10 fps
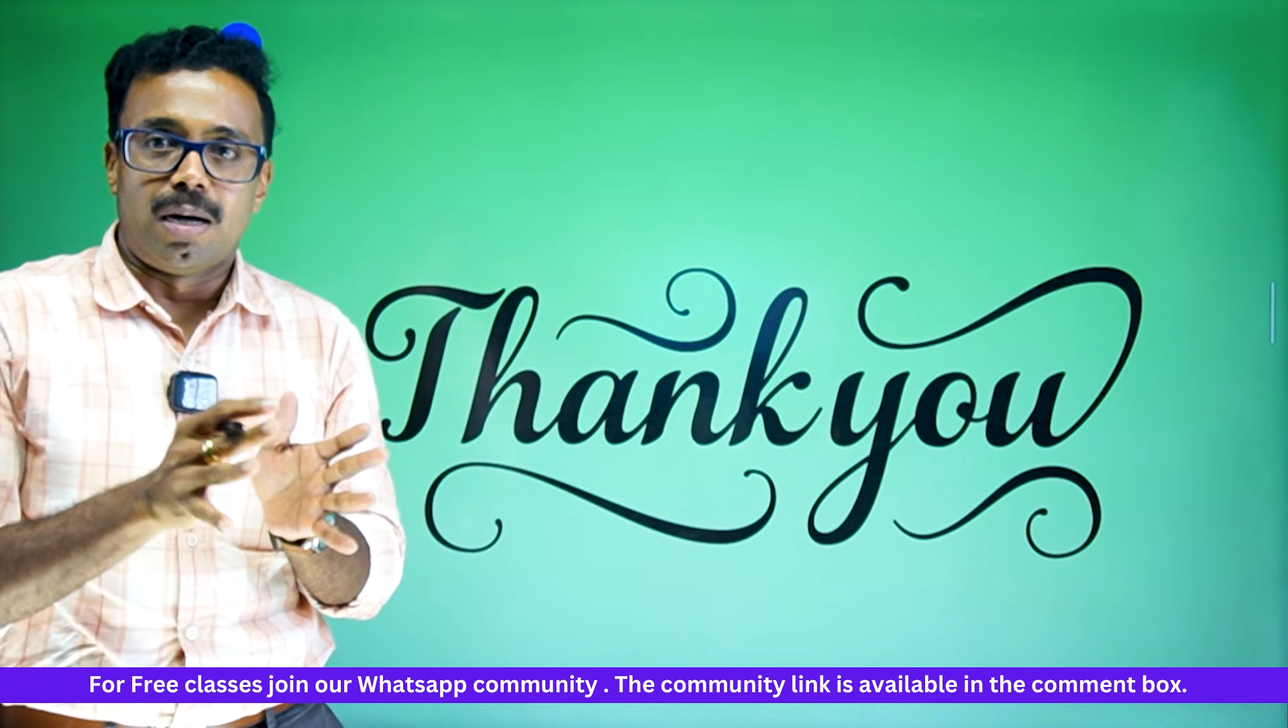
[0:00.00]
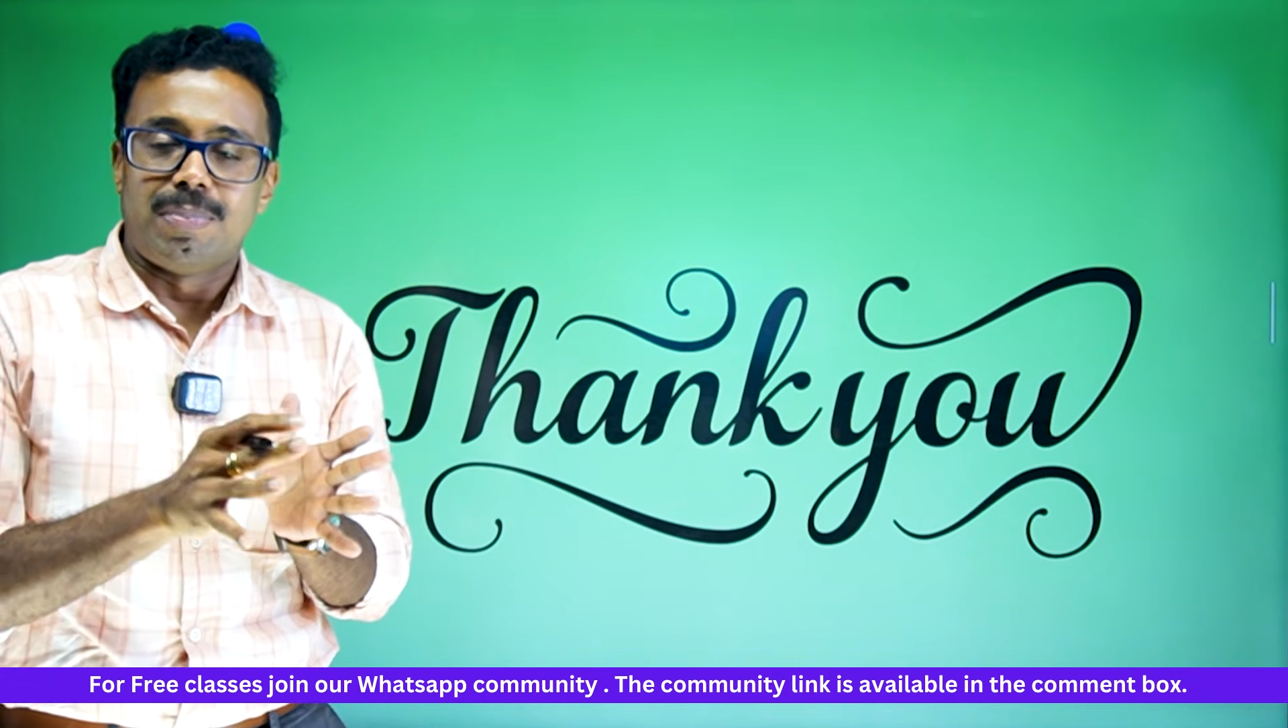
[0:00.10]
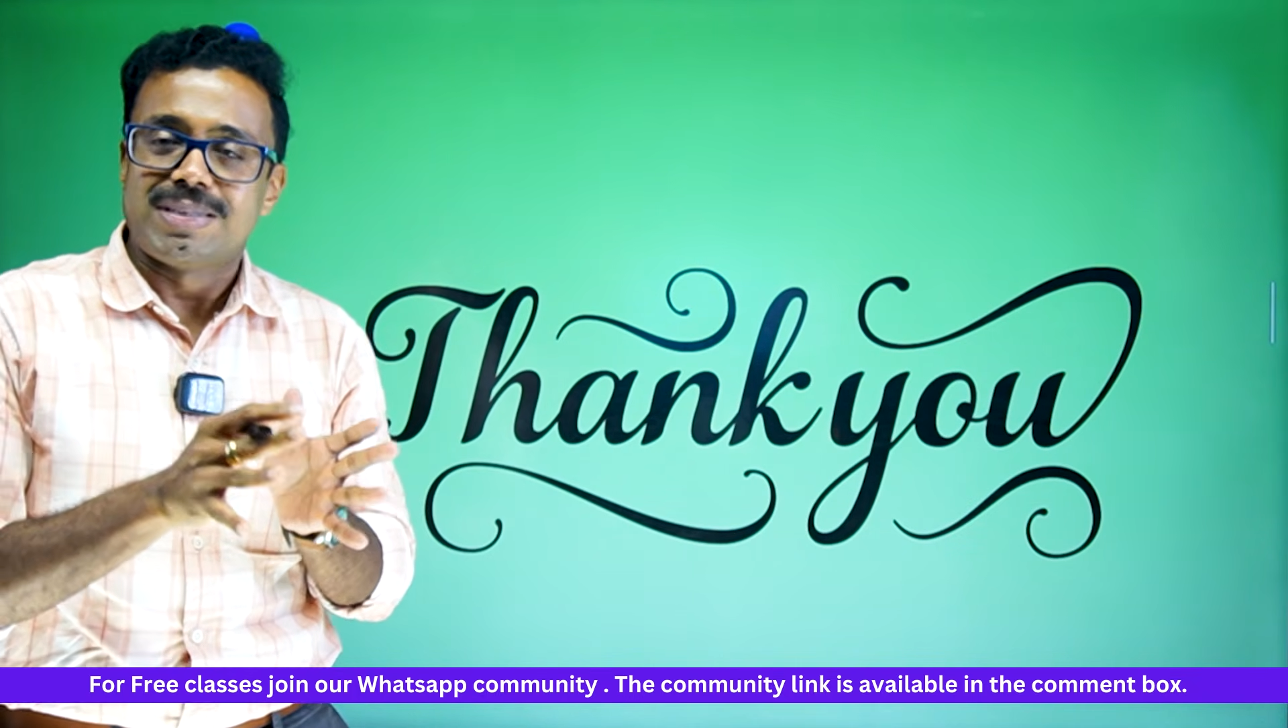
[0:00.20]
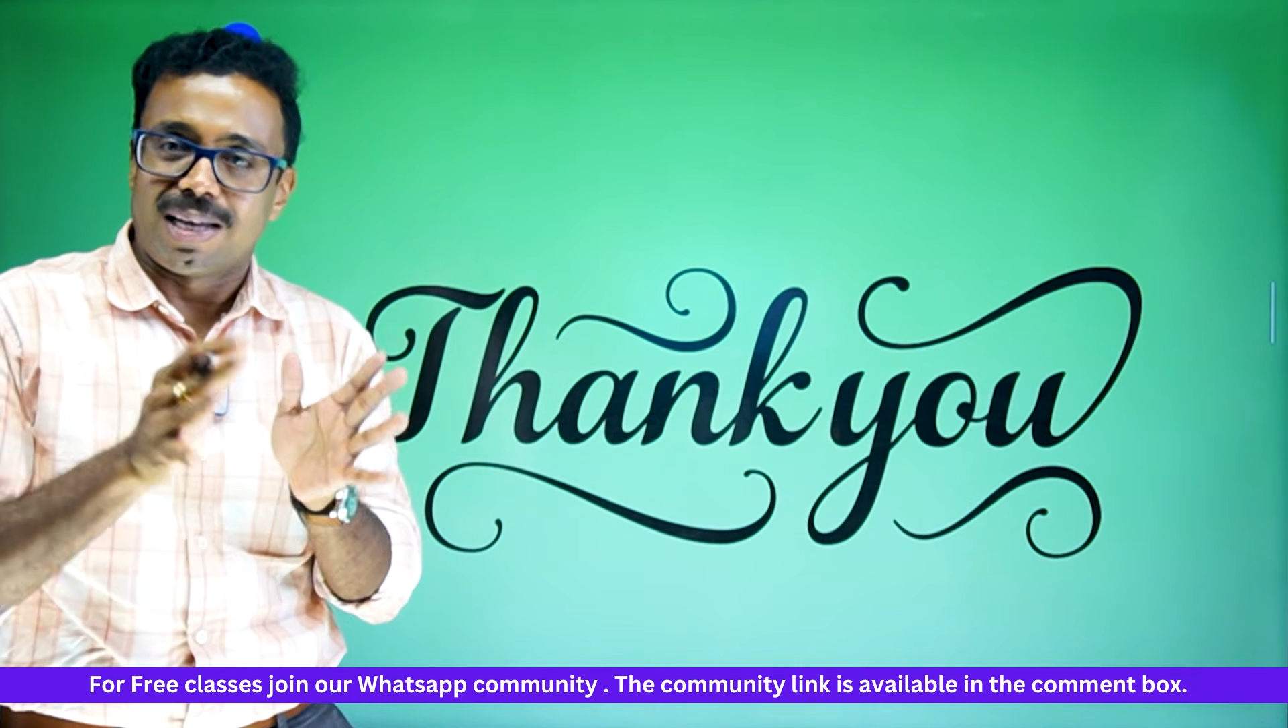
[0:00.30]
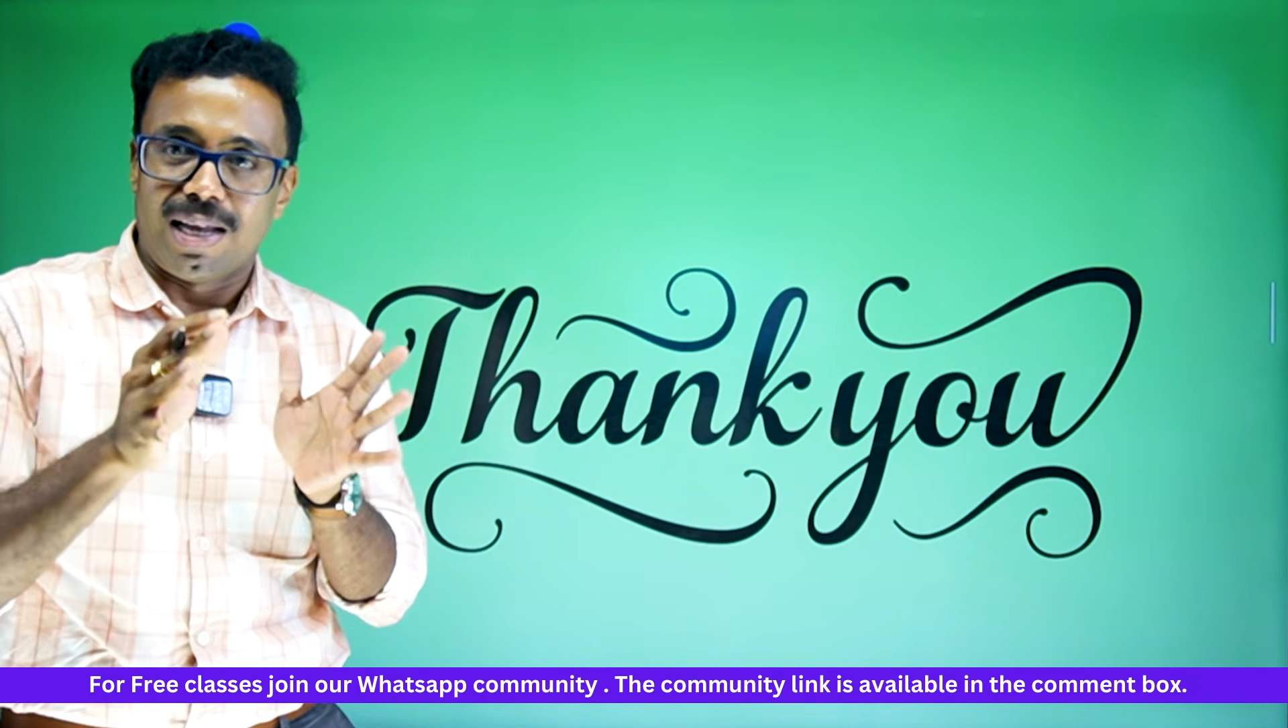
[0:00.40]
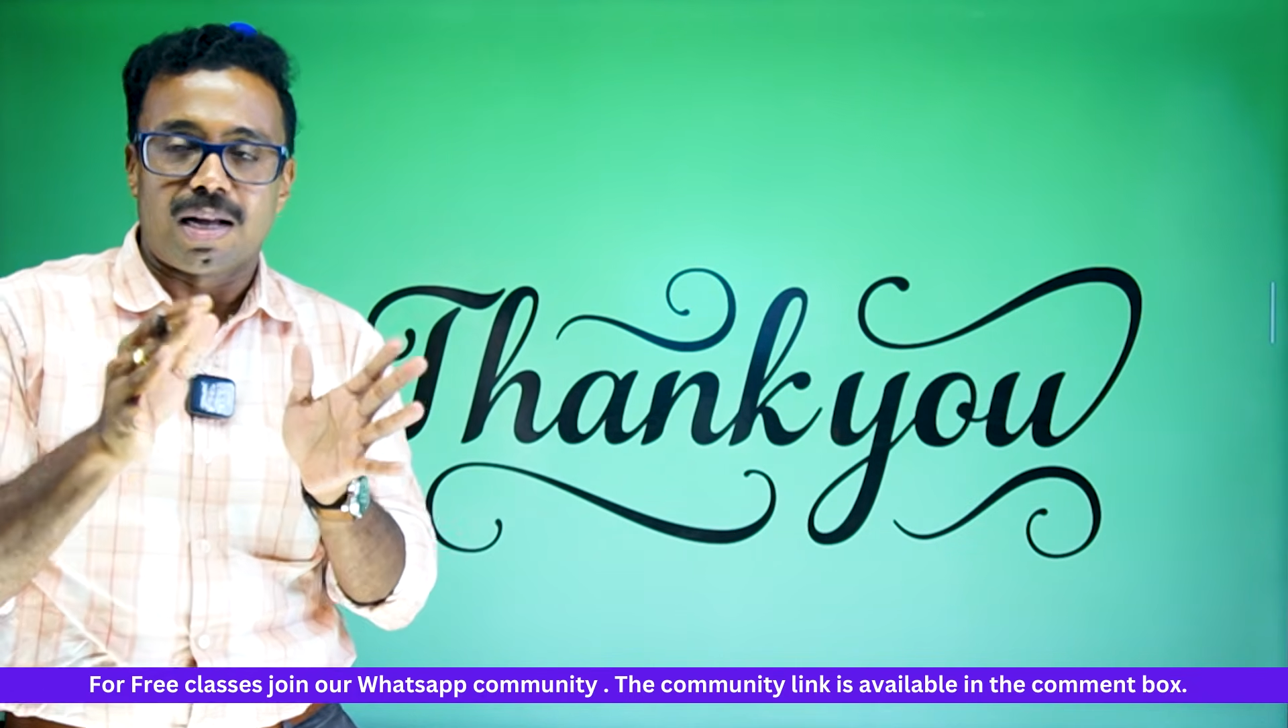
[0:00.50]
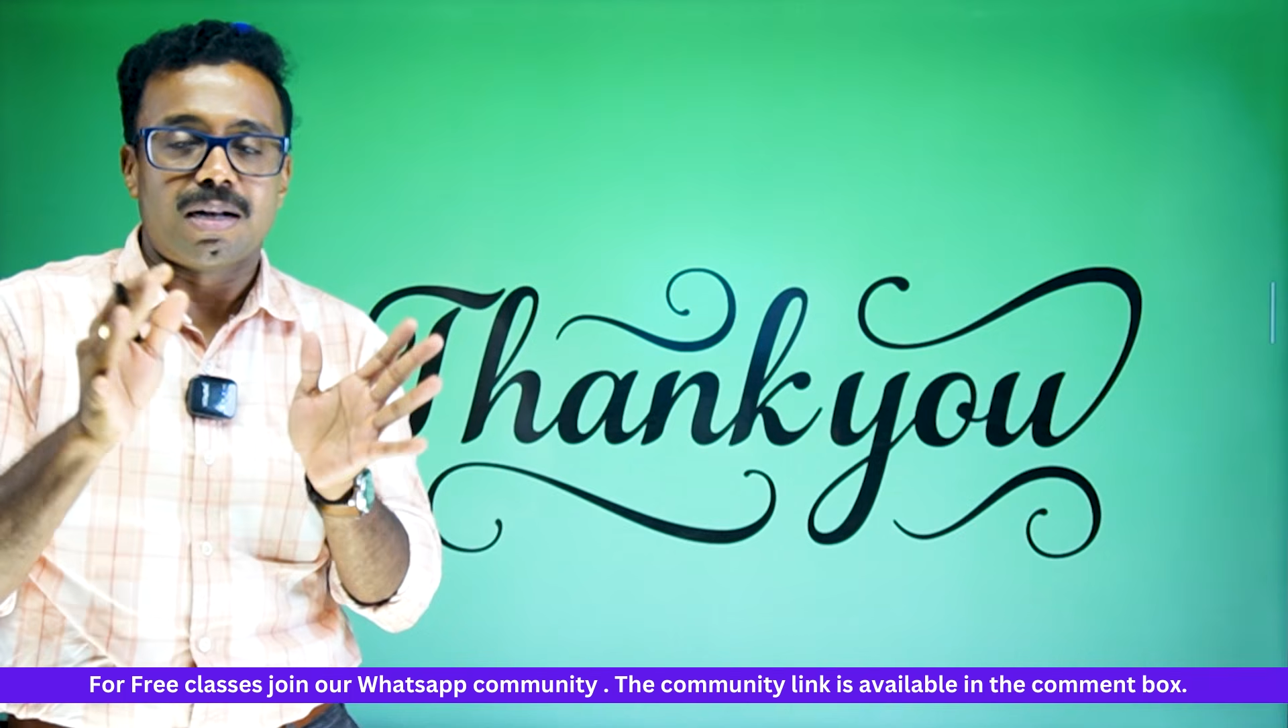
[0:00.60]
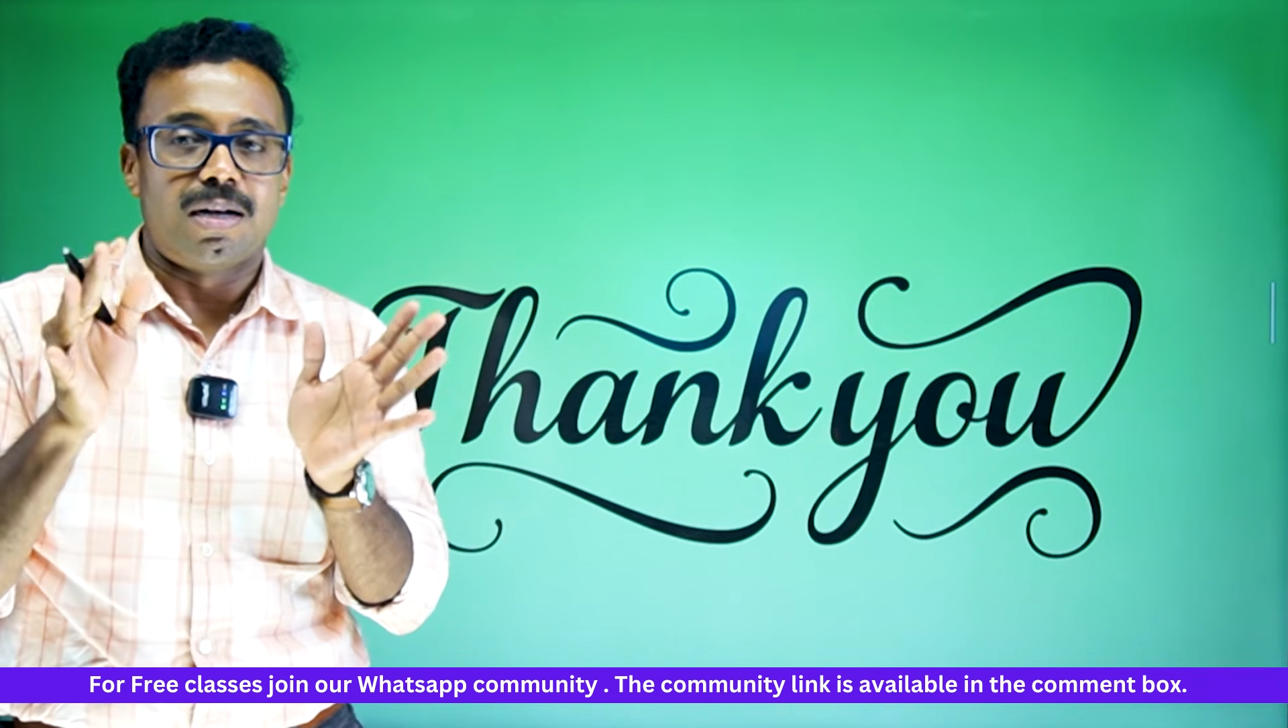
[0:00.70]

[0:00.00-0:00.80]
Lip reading: basically our